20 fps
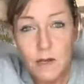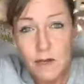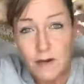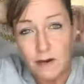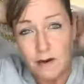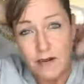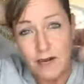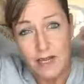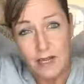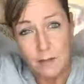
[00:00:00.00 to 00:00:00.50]

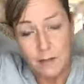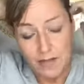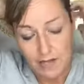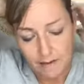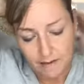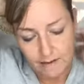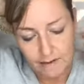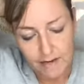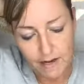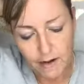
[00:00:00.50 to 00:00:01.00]
All right, let me get
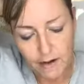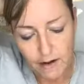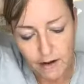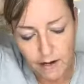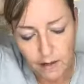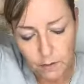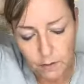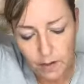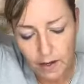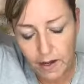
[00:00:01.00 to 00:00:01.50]
this hair out
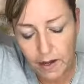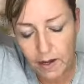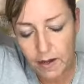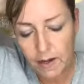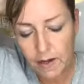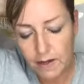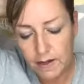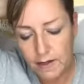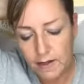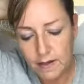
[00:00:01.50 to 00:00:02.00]
of the way.
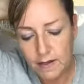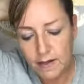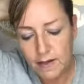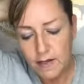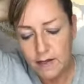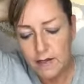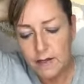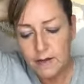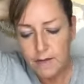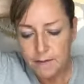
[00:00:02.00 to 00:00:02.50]

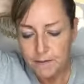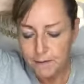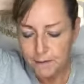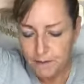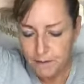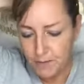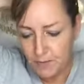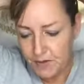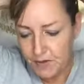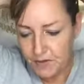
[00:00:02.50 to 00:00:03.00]

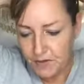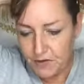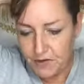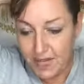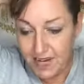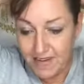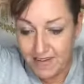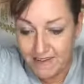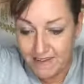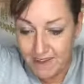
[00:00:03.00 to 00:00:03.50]
So
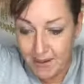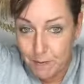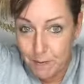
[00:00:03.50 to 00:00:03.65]
like I said,